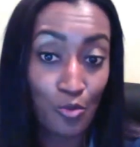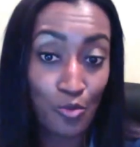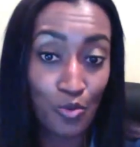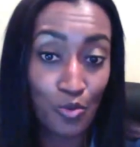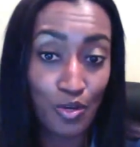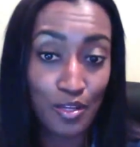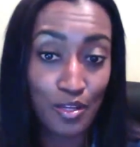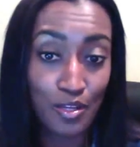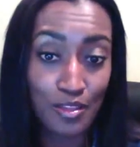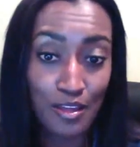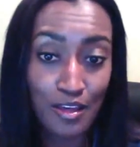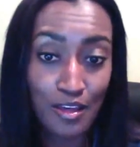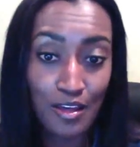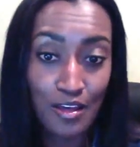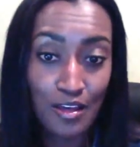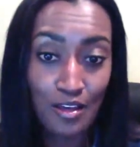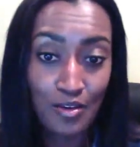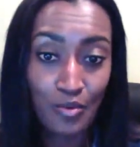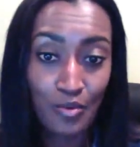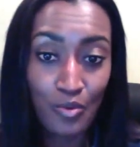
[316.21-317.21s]
with
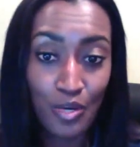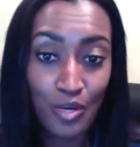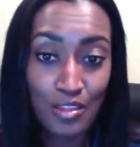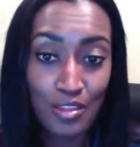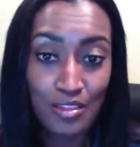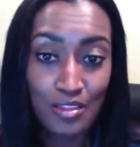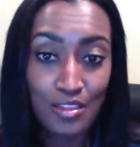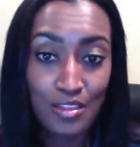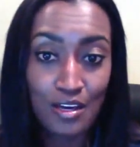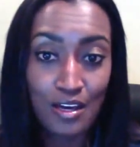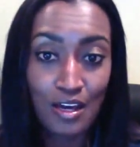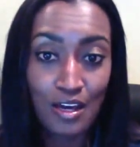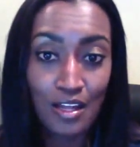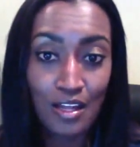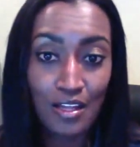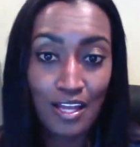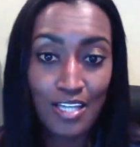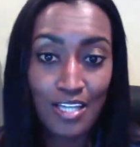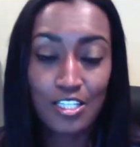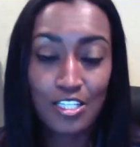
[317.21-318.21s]
the
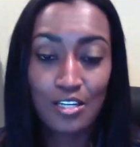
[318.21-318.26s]
election